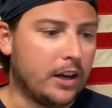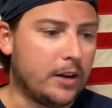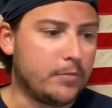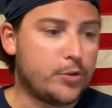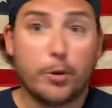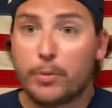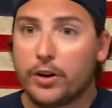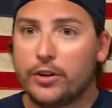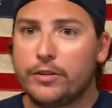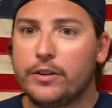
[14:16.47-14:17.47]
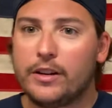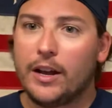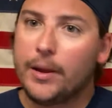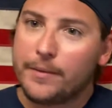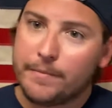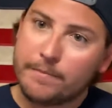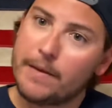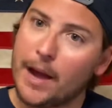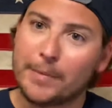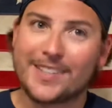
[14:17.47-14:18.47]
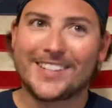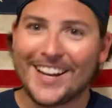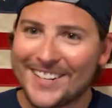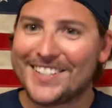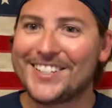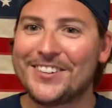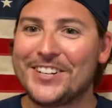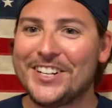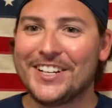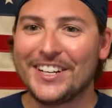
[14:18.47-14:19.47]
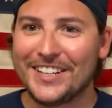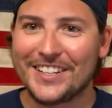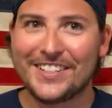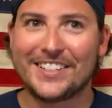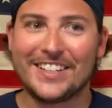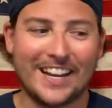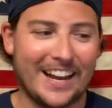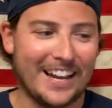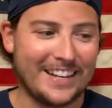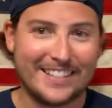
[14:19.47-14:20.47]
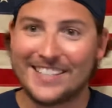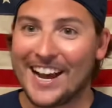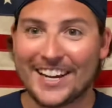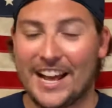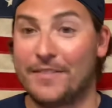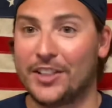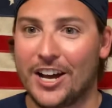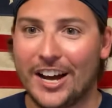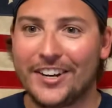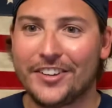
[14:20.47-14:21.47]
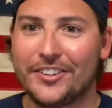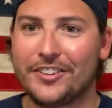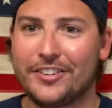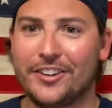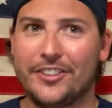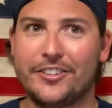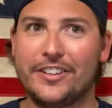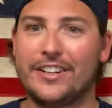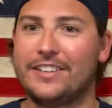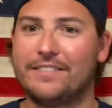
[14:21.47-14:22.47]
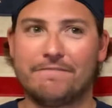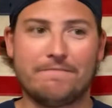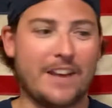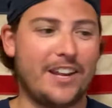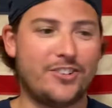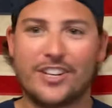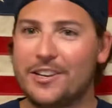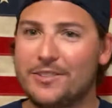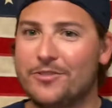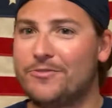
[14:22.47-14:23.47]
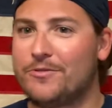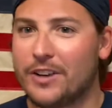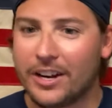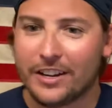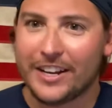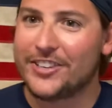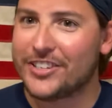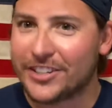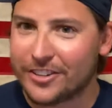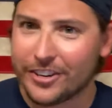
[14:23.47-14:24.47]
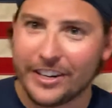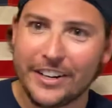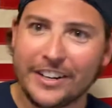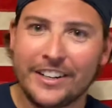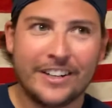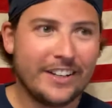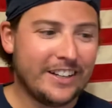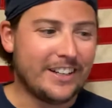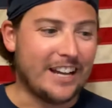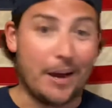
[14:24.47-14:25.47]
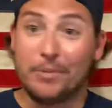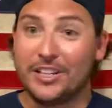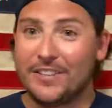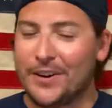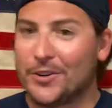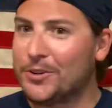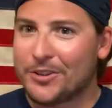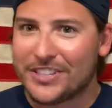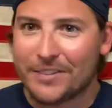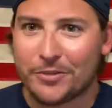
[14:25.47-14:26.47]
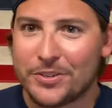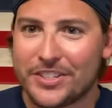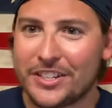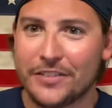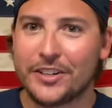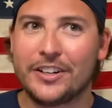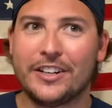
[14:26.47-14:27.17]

Joe Burrow, I'm excited to see what he does. He's not going to have a lot other than AJ Green, I believe. I don't know who else they have at receiver.